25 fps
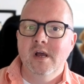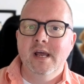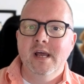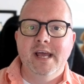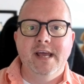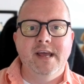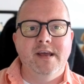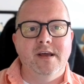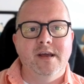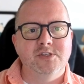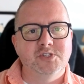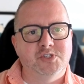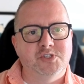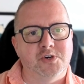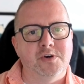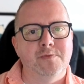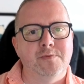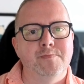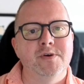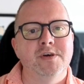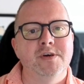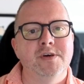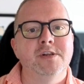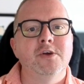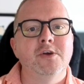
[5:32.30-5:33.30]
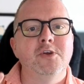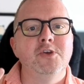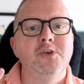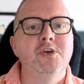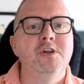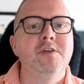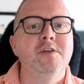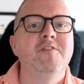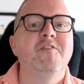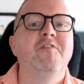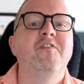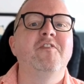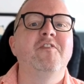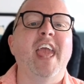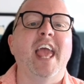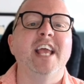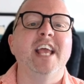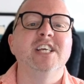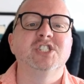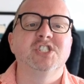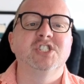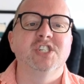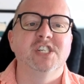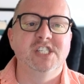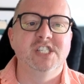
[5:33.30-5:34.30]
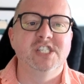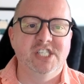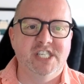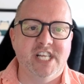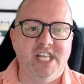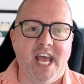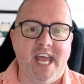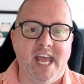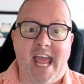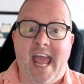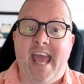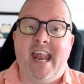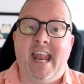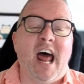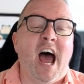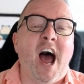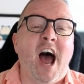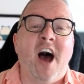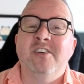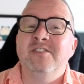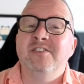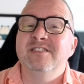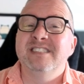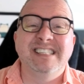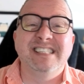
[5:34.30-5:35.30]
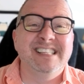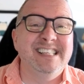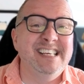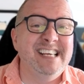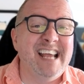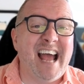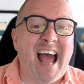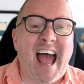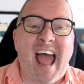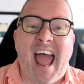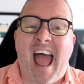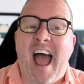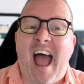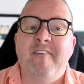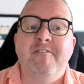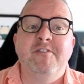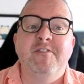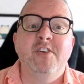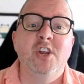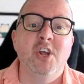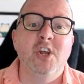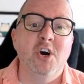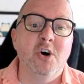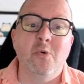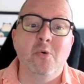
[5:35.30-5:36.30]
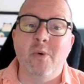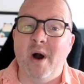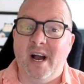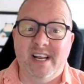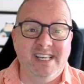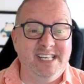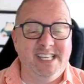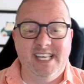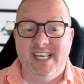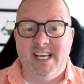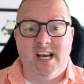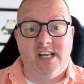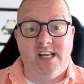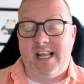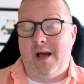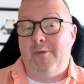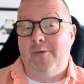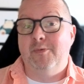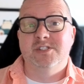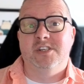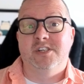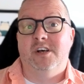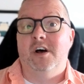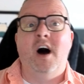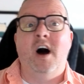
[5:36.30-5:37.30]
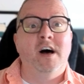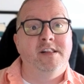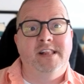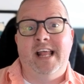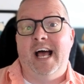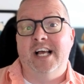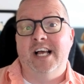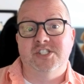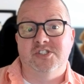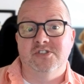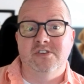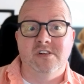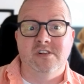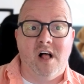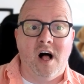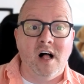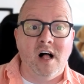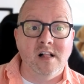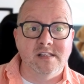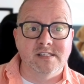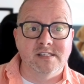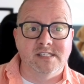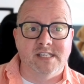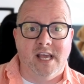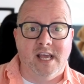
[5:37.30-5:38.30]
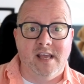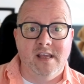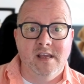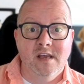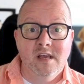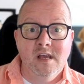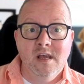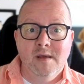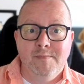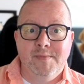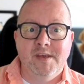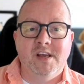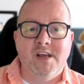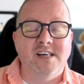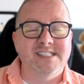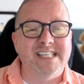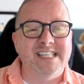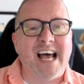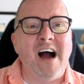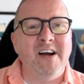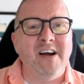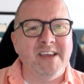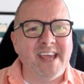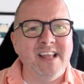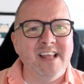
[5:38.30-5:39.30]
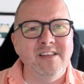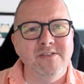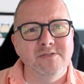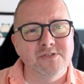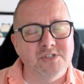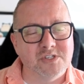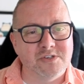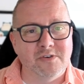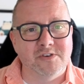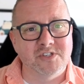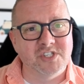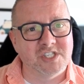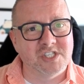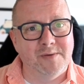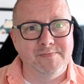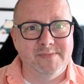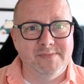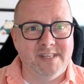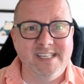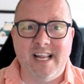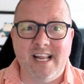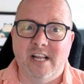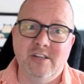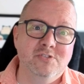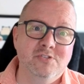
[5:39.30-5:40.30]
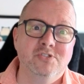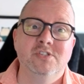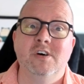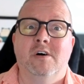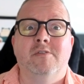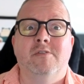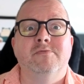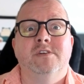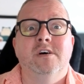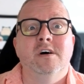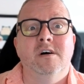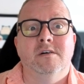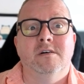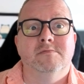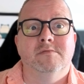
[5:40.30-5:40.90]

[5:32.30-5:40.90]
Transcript: German Unification Day. And honestly, I have no idea that was a national holiday, because how can you search something that you don't know?